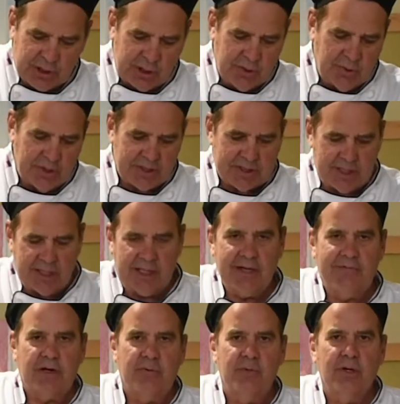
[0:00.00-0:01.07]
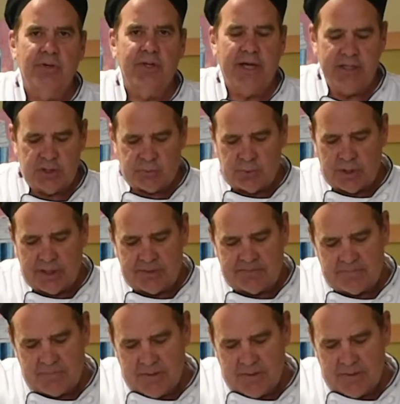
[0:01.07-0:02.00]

too, and it's going to give it a real nice red